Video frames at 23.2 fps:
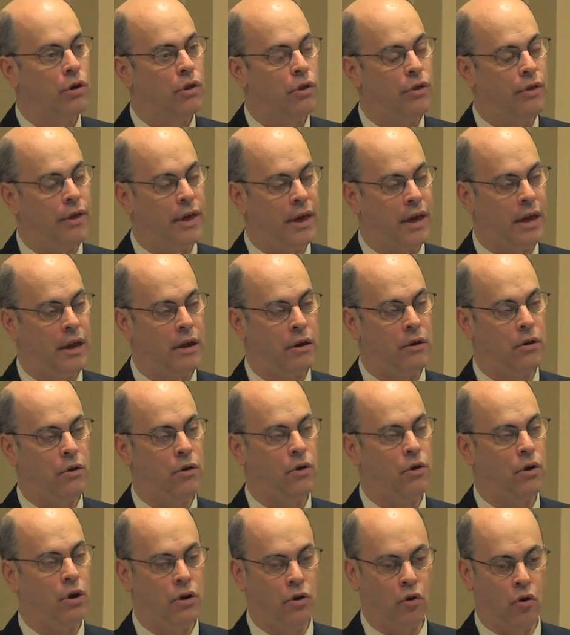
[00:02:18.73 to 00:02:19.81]
than
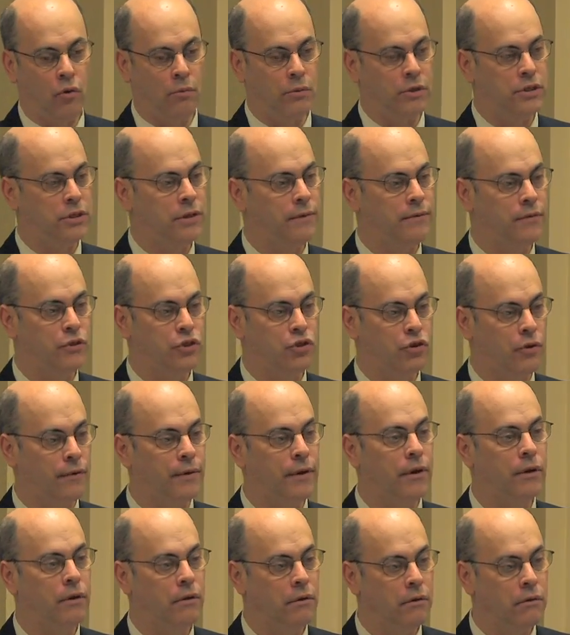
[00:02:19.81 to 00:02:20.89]
a normal civil
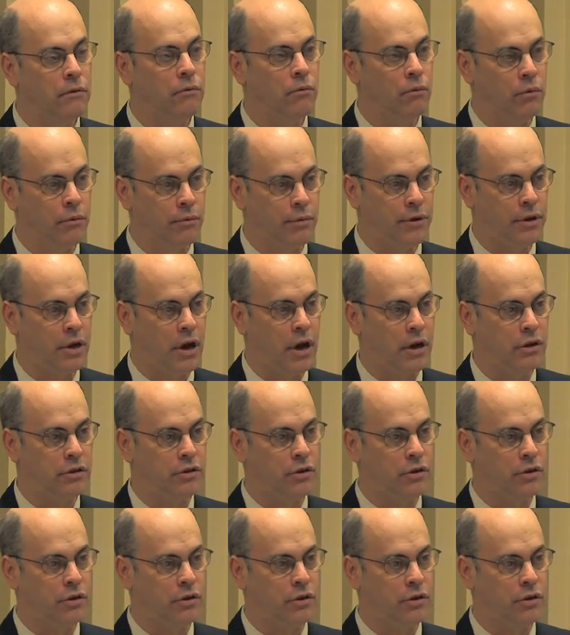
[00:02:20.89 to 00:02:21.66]
servant would retire.